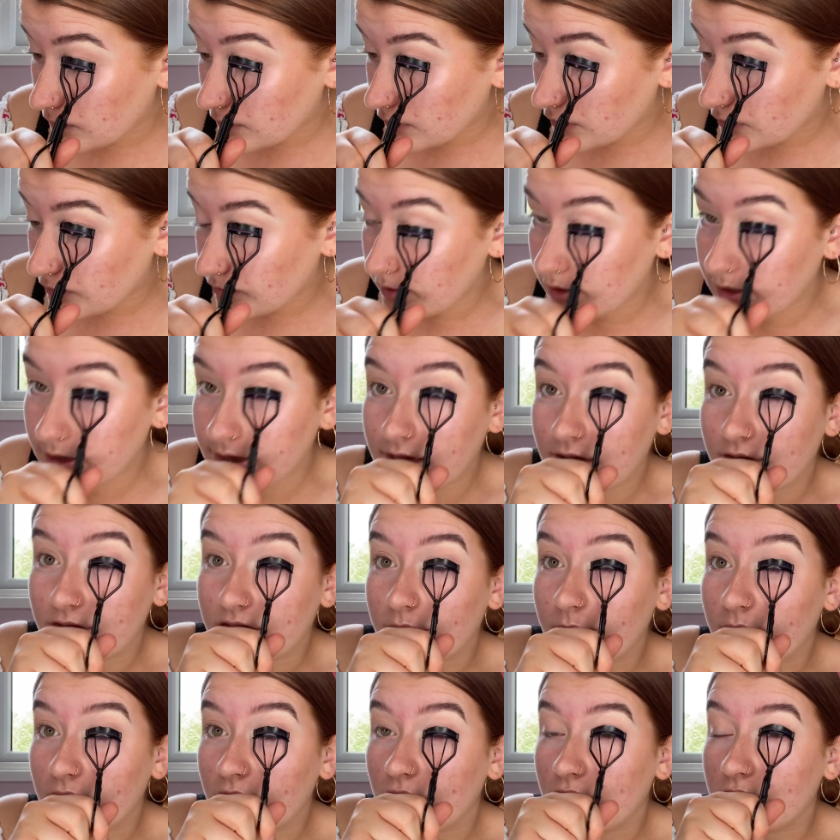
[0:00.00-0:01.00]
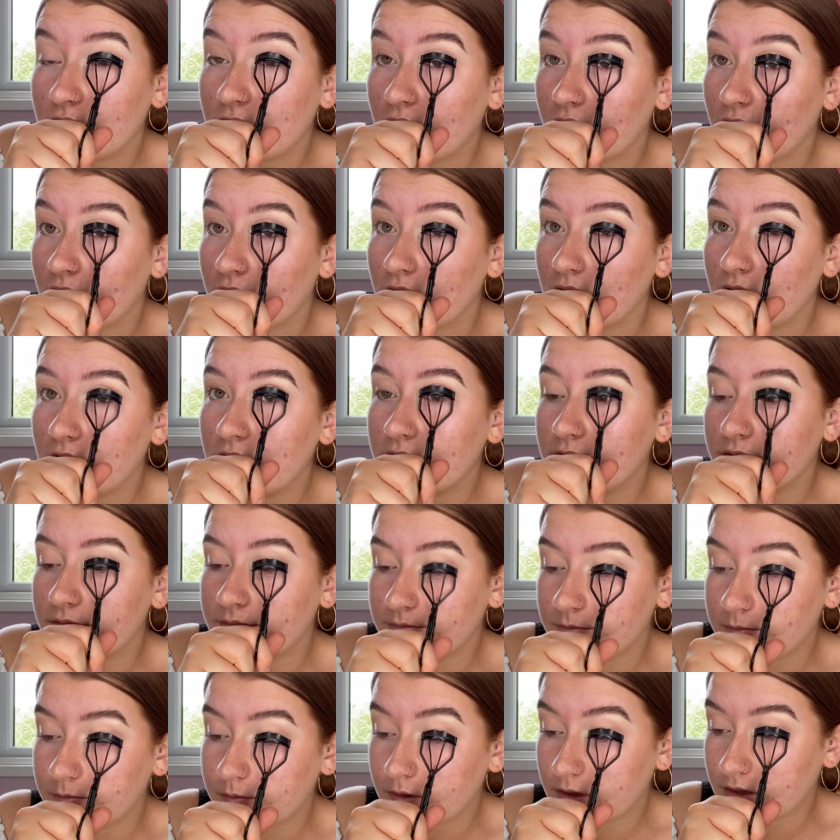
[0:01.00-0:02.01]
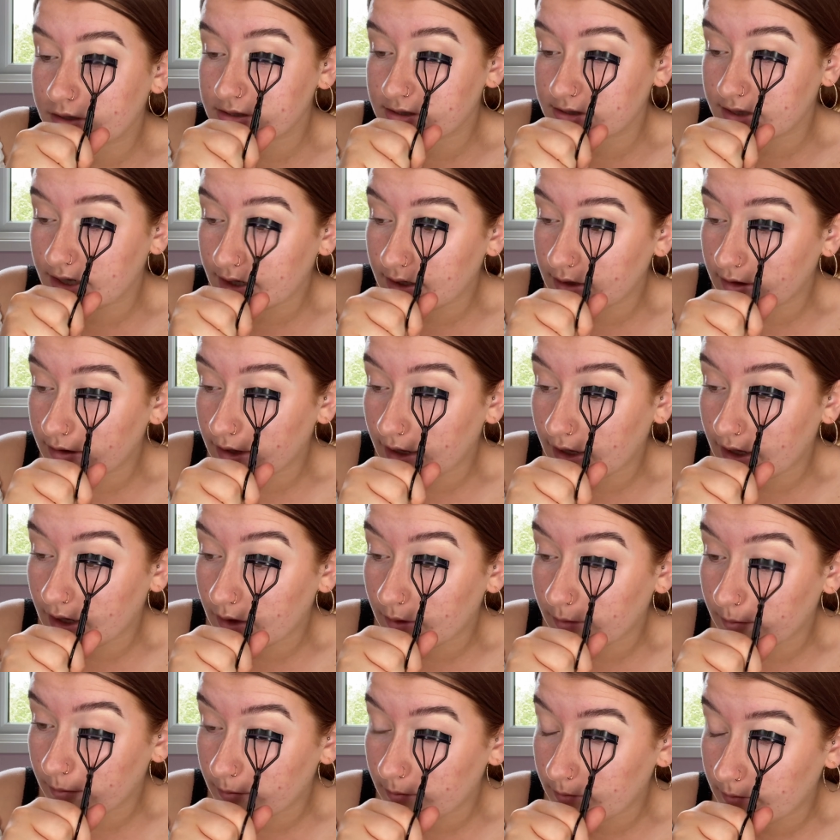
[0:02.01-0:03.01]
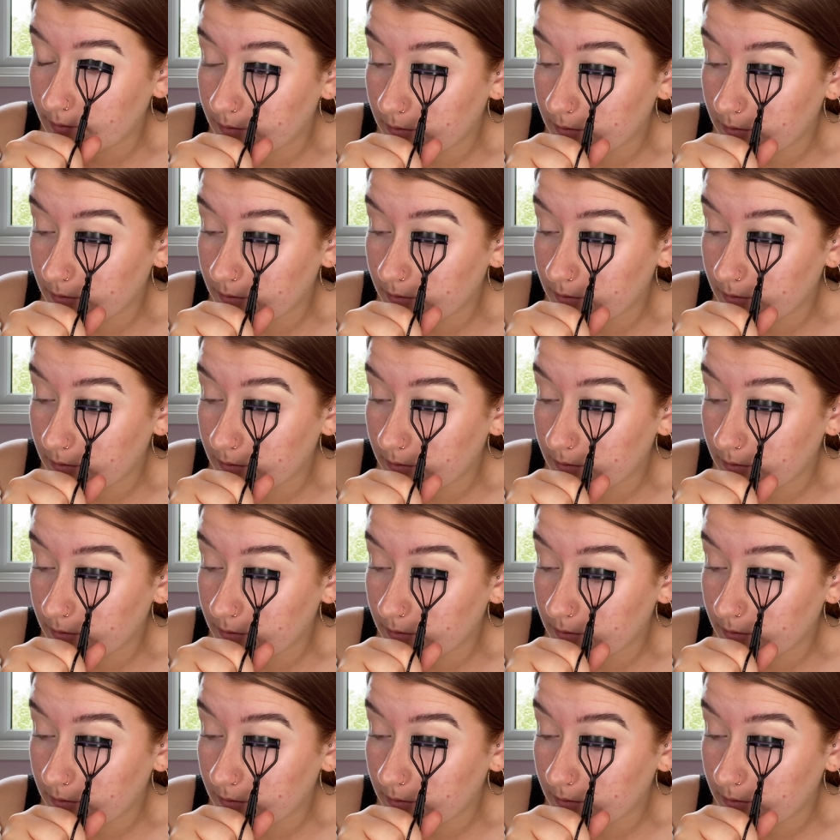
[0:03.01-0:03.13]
really give them a good curl, because then